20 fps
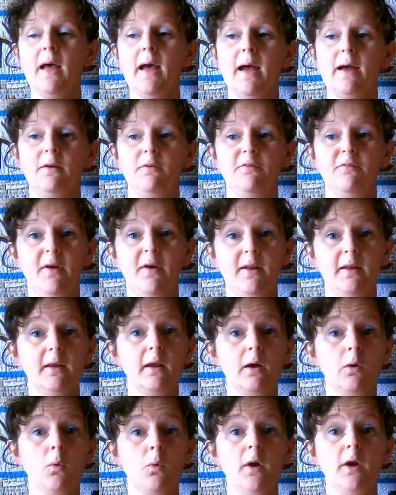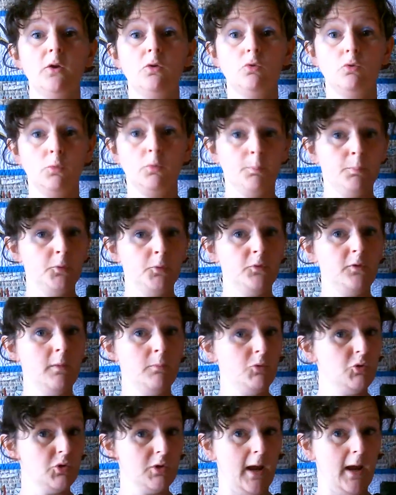and finding a way to put
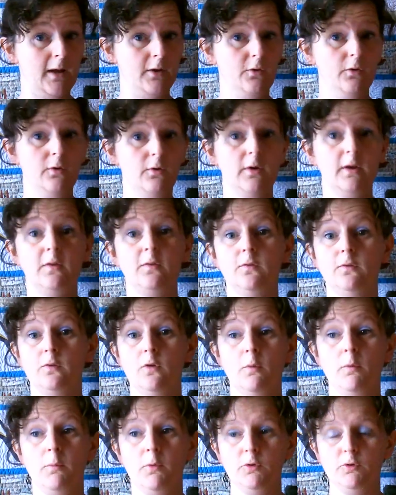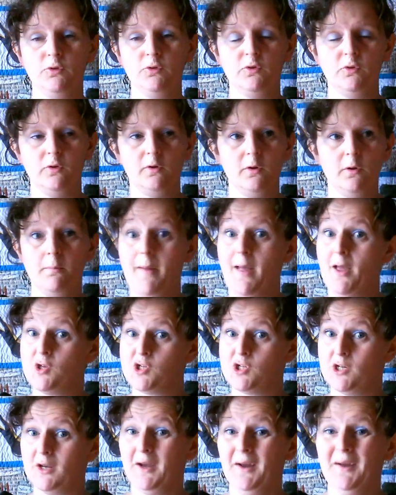them together, it's almost
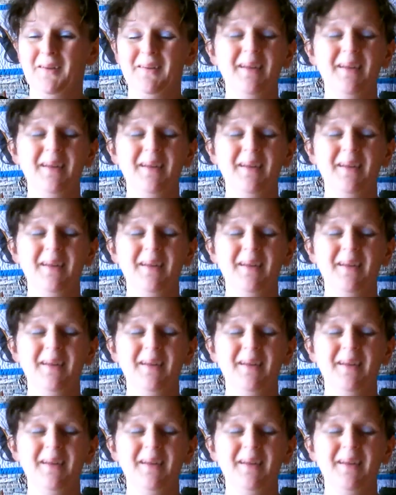magic.